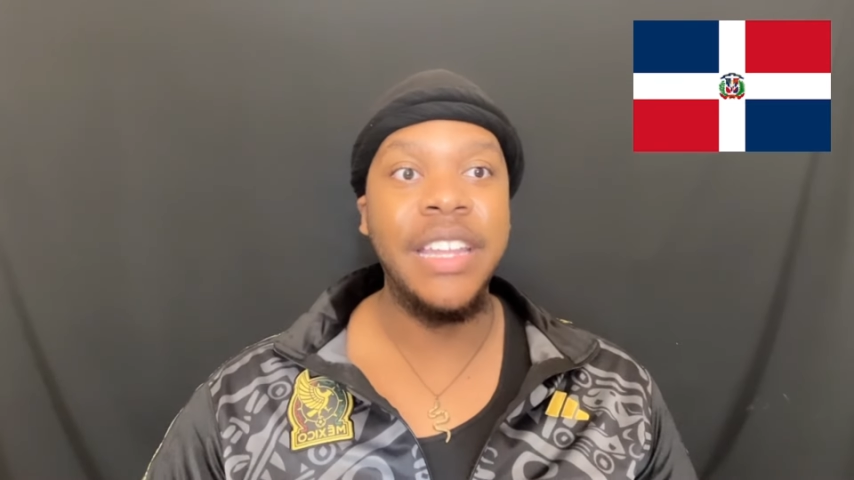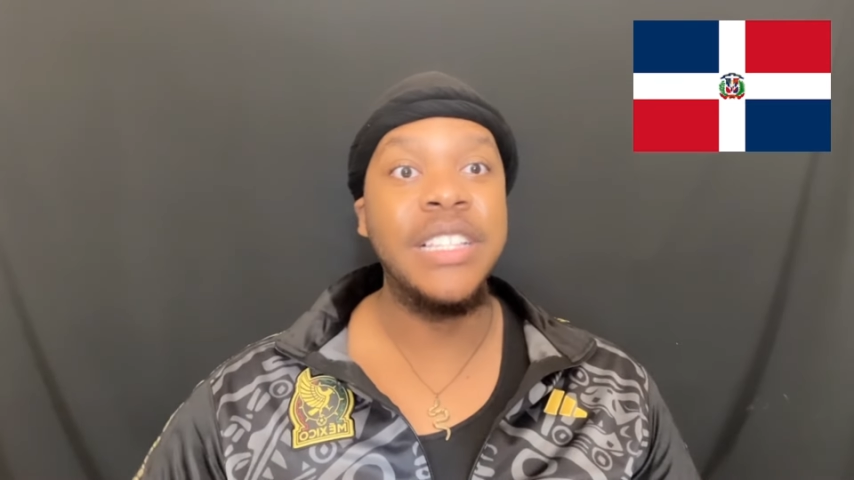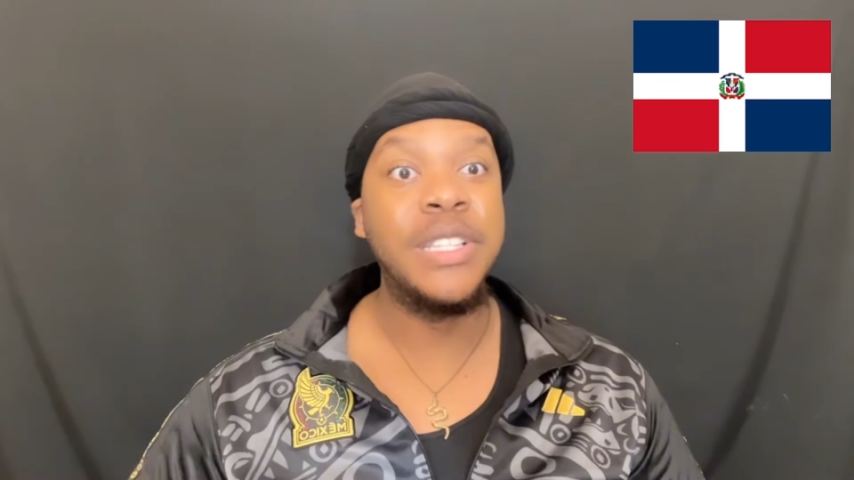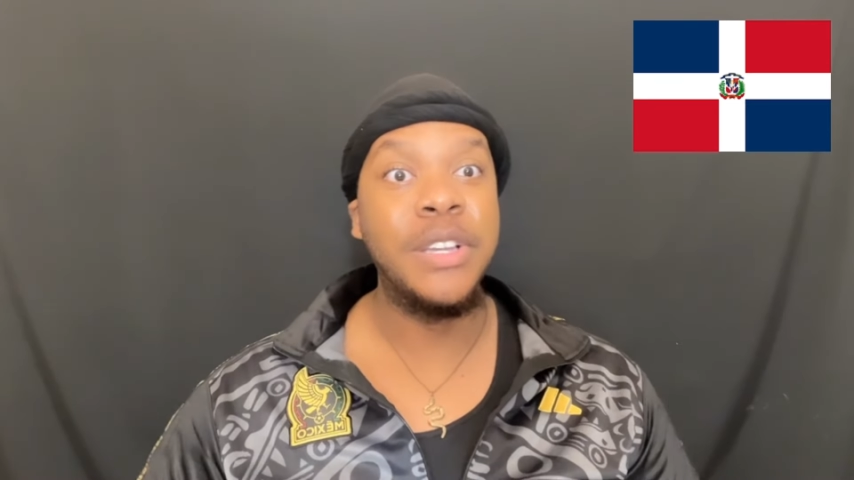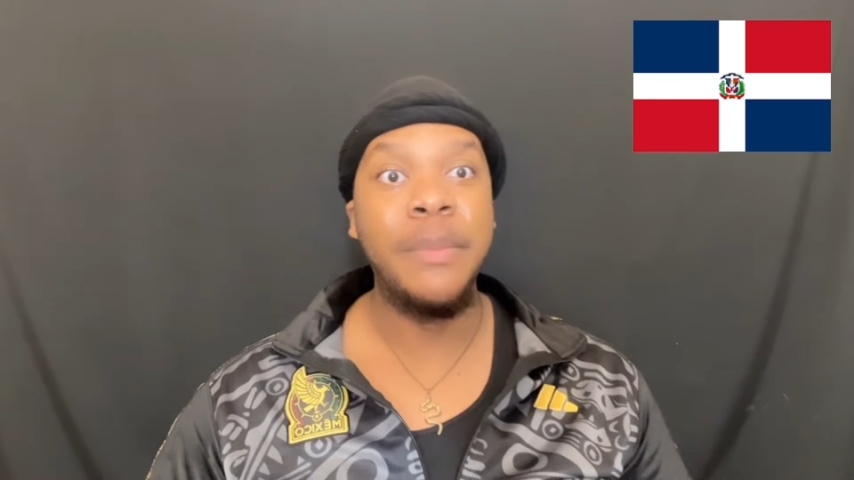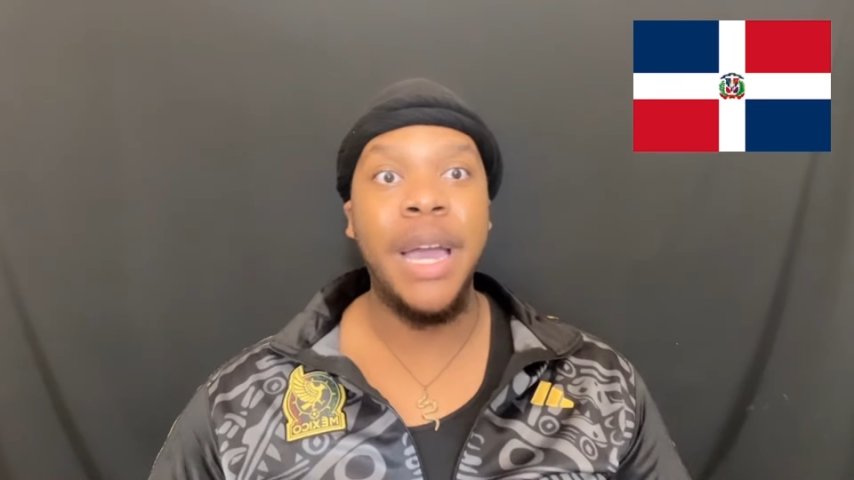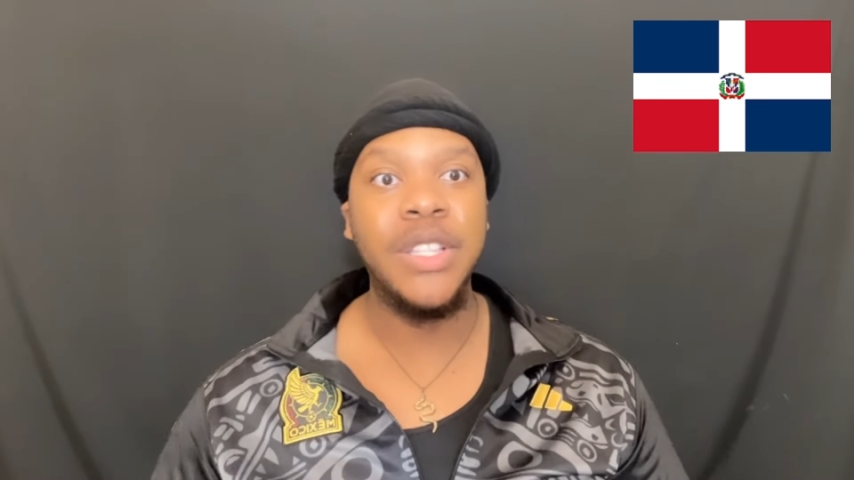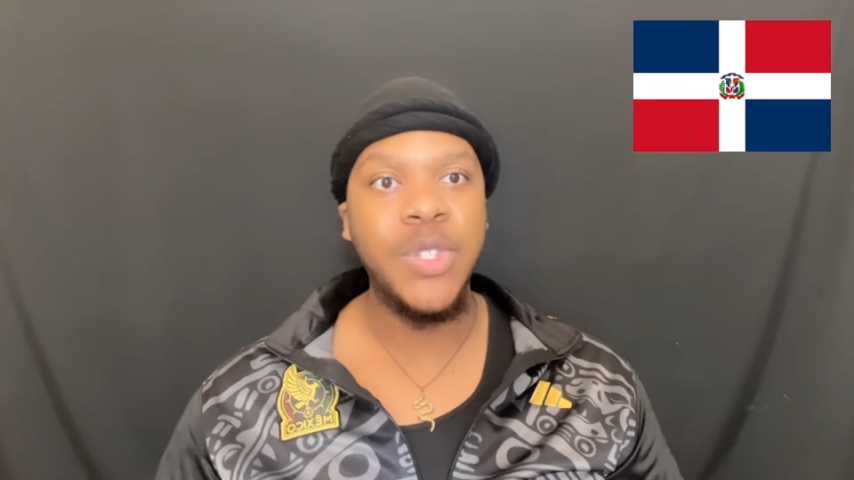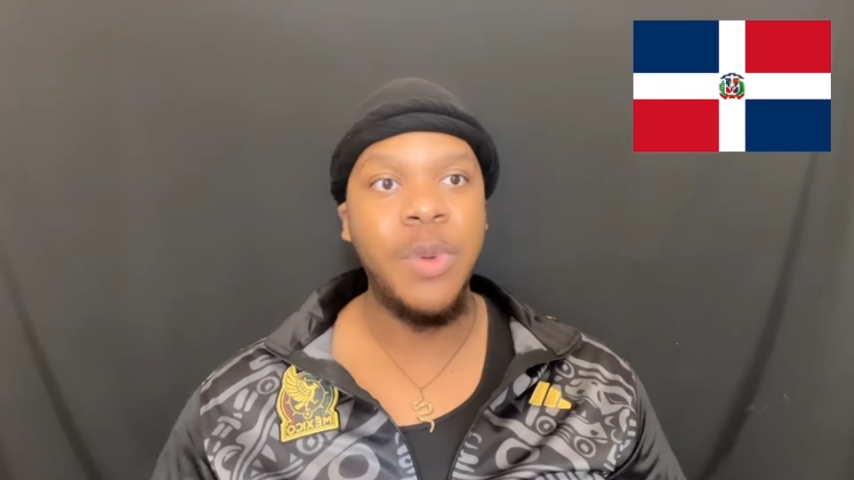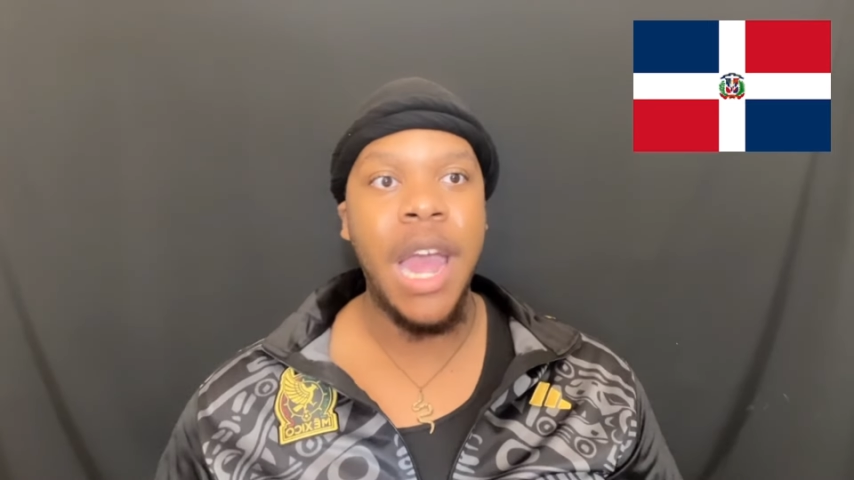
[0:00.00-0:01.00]
and it took
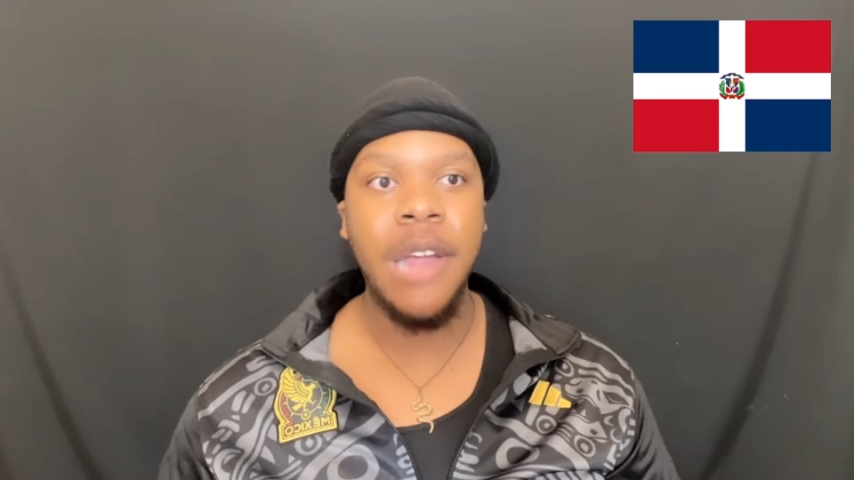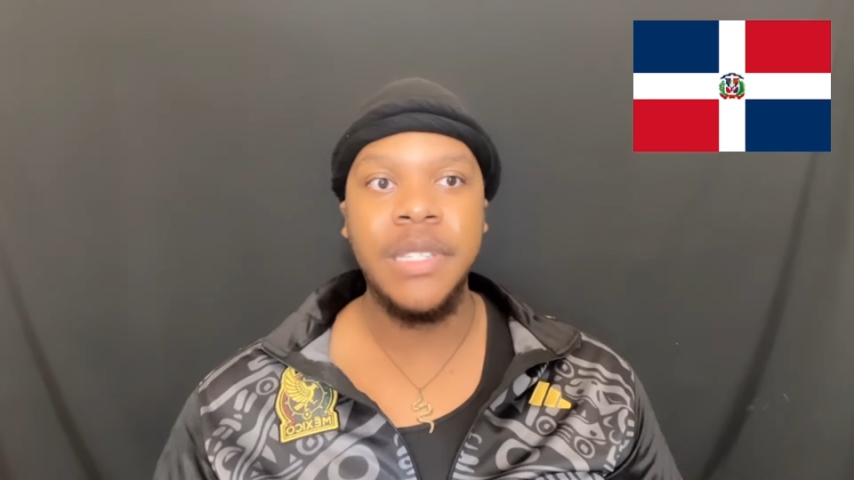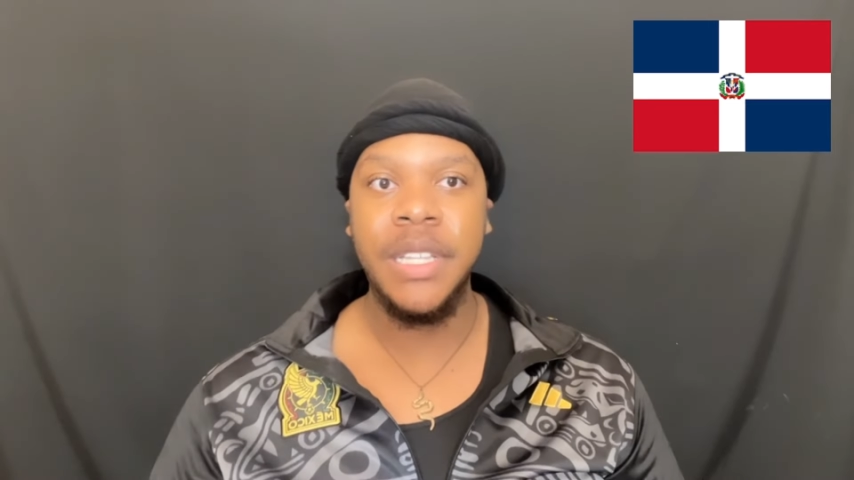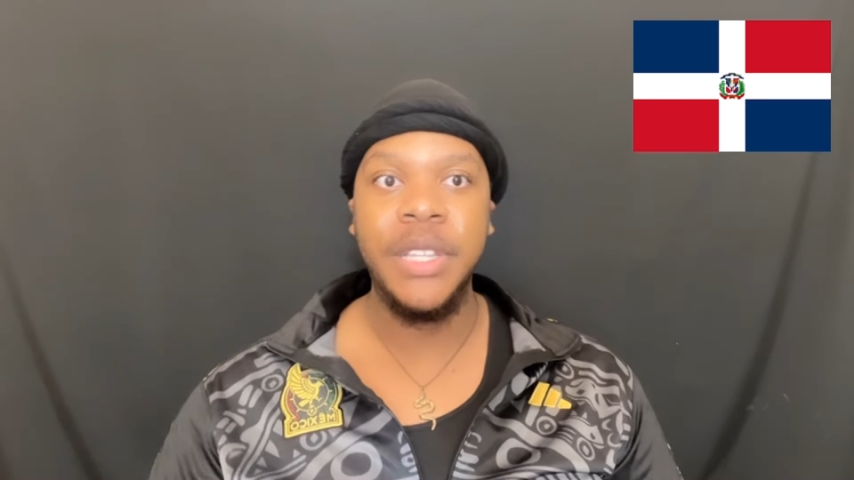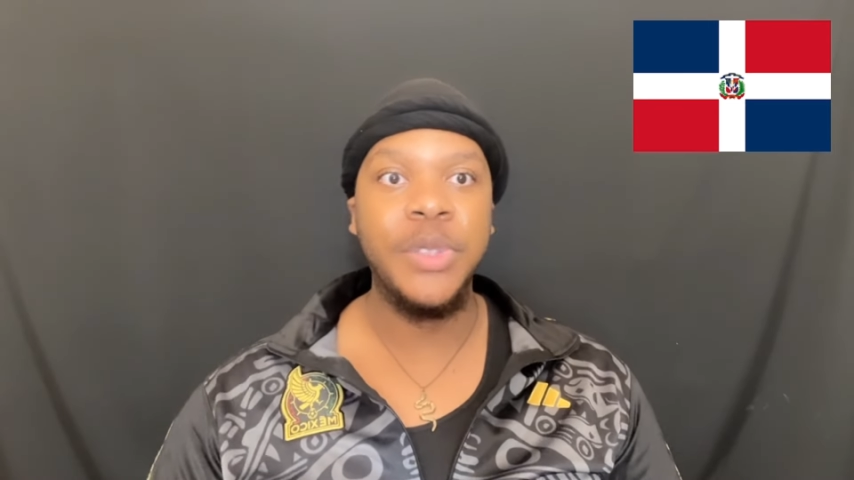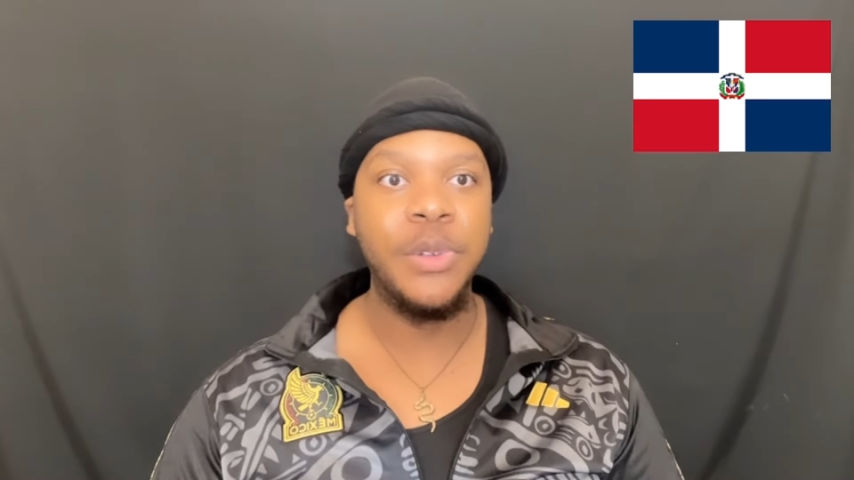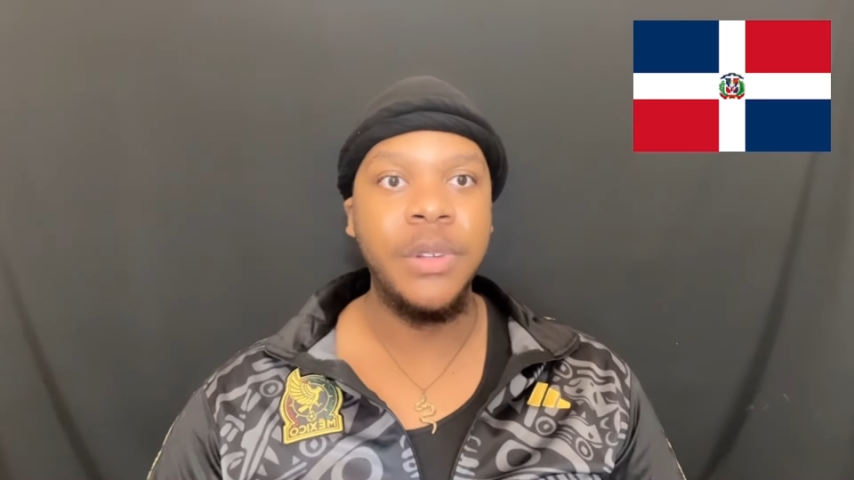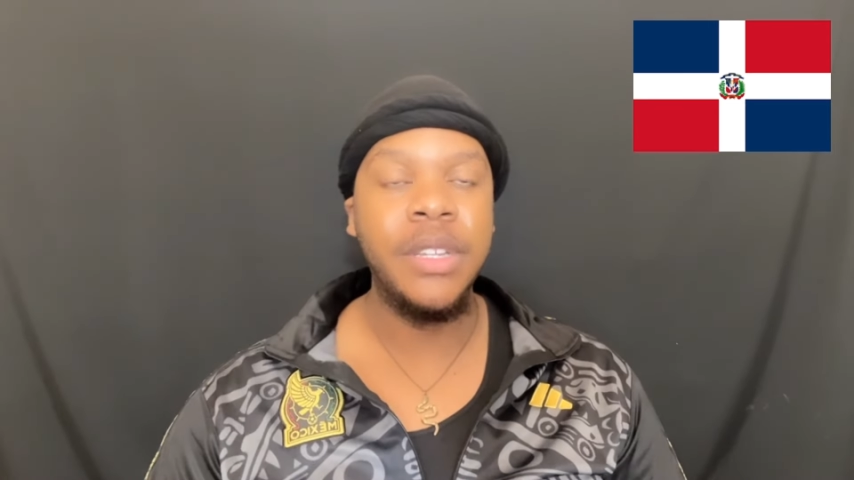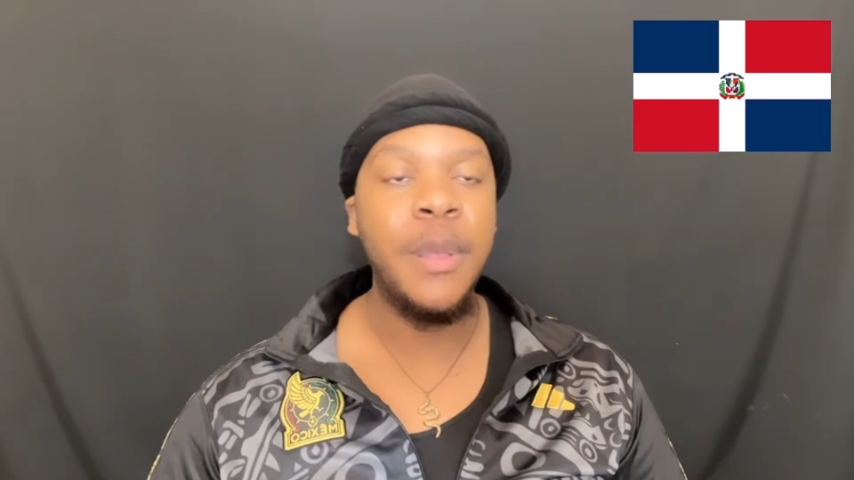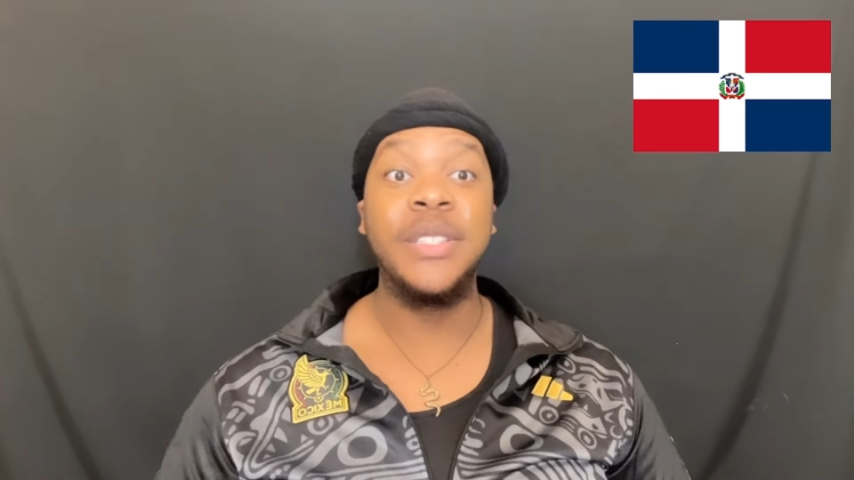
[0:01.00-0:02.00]
about 2 hours to get through
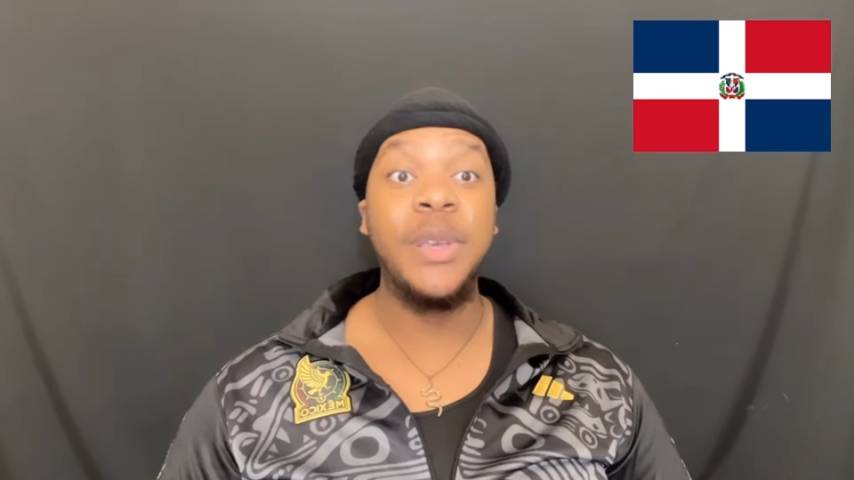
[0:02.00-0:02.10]
it.